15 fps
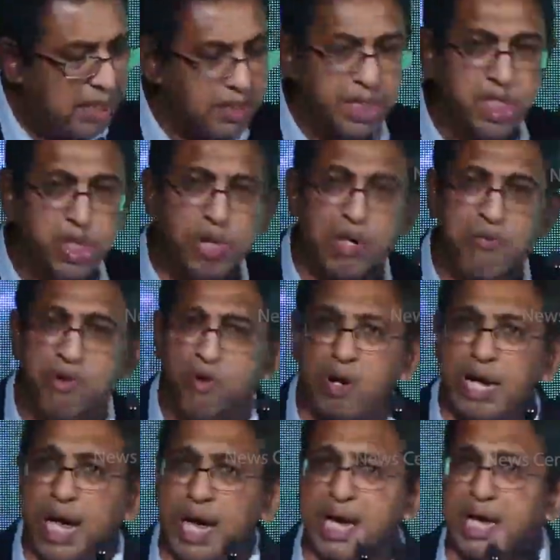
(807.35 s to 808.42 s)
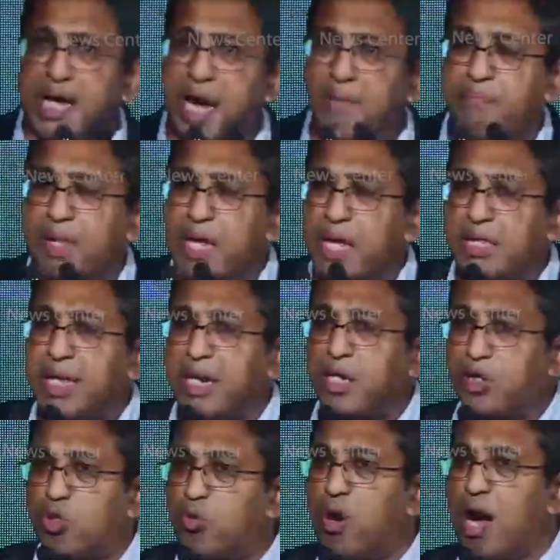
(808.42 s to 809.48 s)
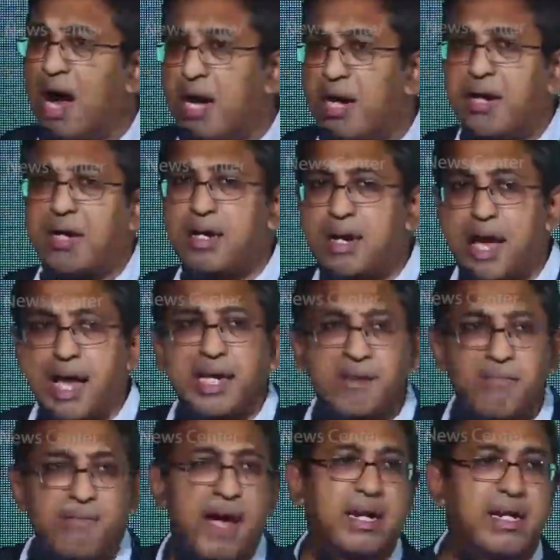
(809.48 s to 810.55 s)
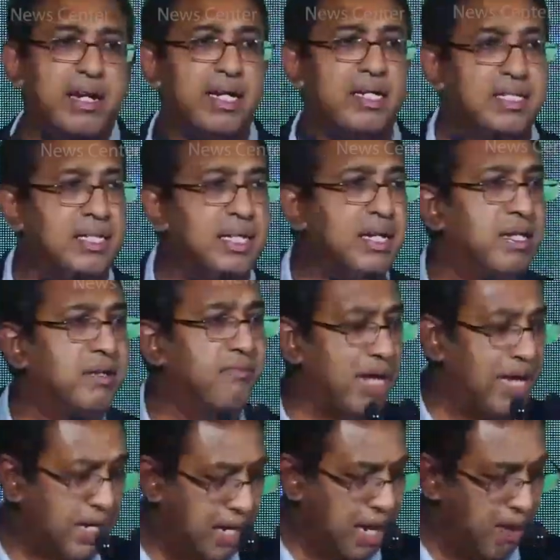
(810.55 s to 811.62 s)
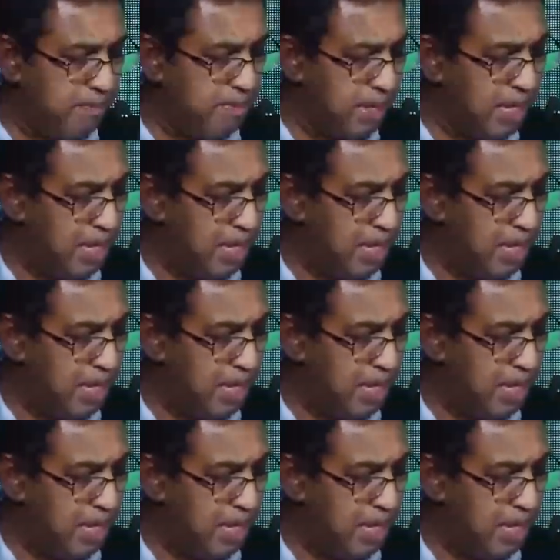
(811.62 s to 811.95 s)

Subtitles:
Just to give you an idea, there are 200 Nike factories in Vietnam.